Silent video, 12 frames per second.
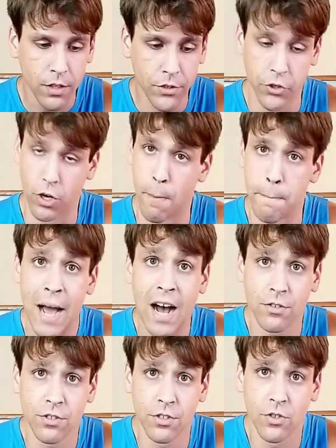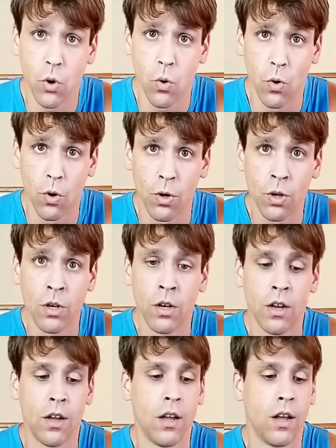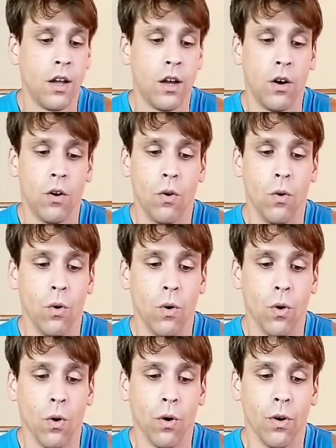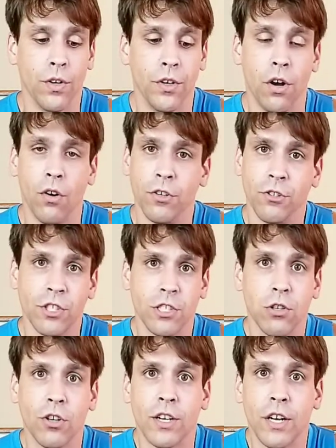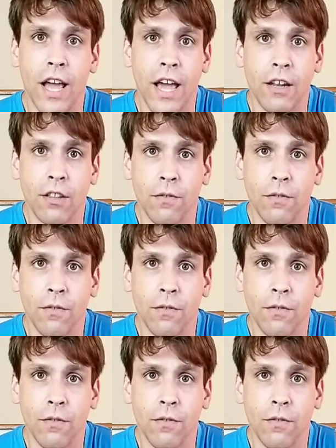you're about to tour, or you're just looking ahead in the